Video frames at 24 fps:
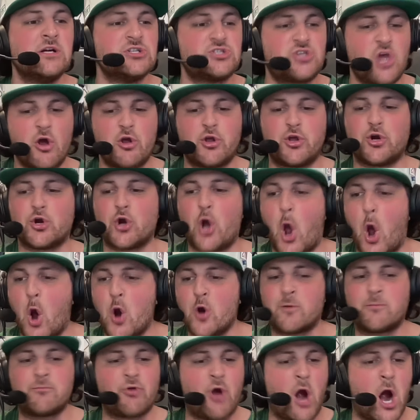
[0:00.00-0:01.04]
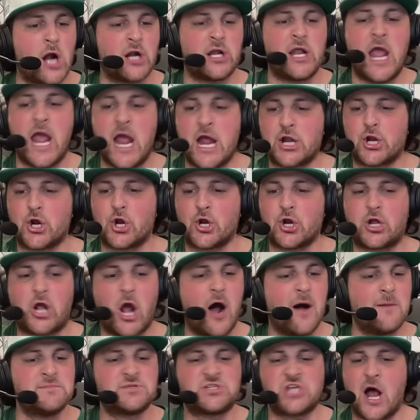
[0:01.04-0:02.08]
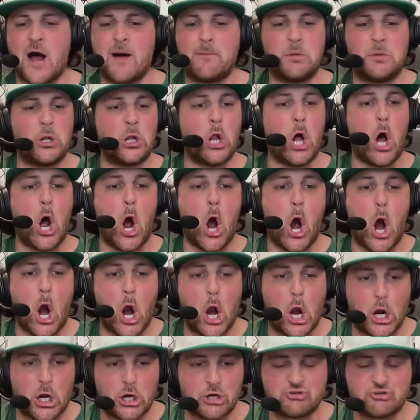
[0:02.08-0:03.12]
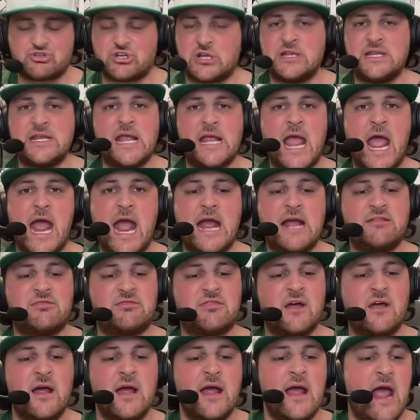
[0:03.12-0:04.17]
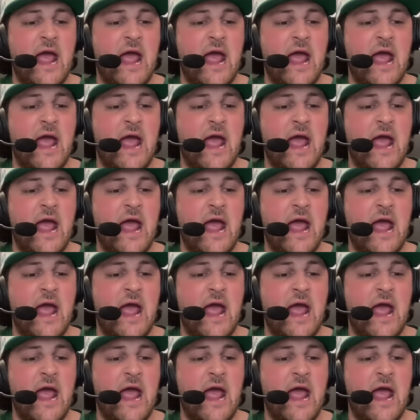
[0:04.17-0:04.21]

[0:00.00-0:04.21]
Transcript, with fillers: So your home run hitter comes up large in the eighth.